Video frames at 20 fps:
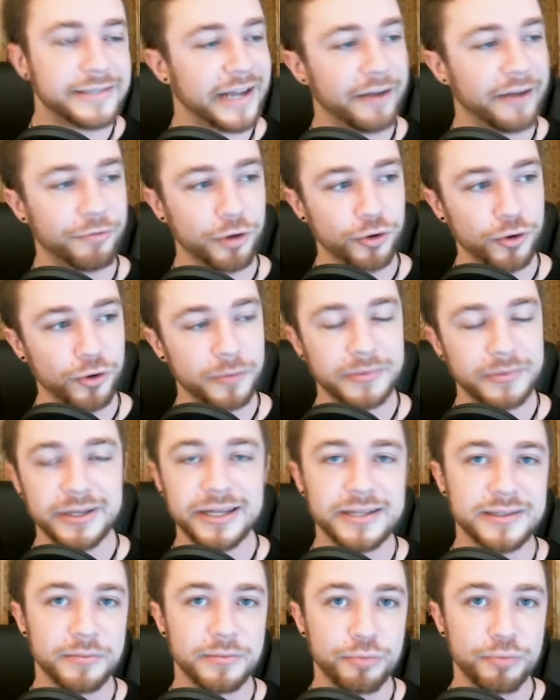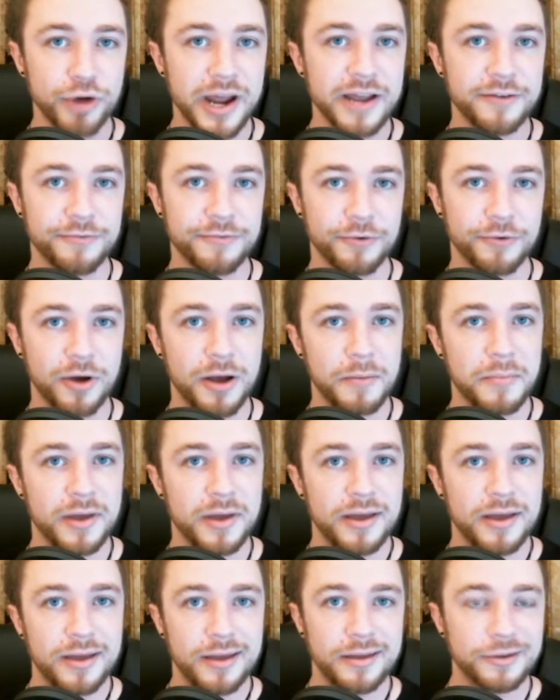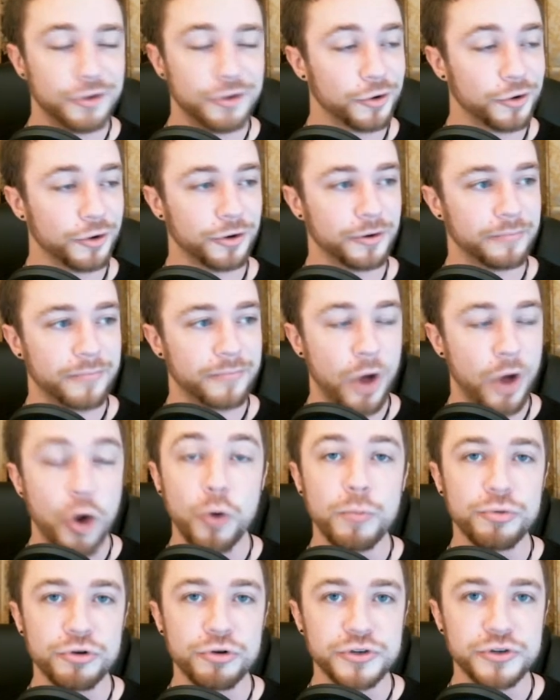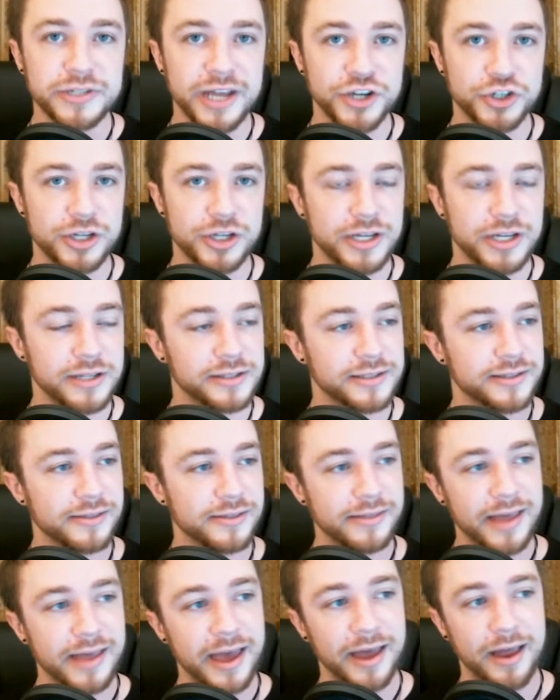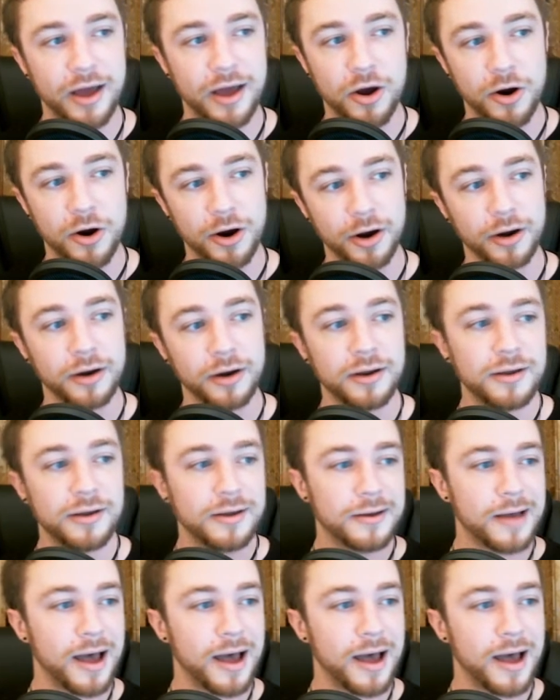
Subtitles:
Say if your group needs a break from your homebrew sessions that are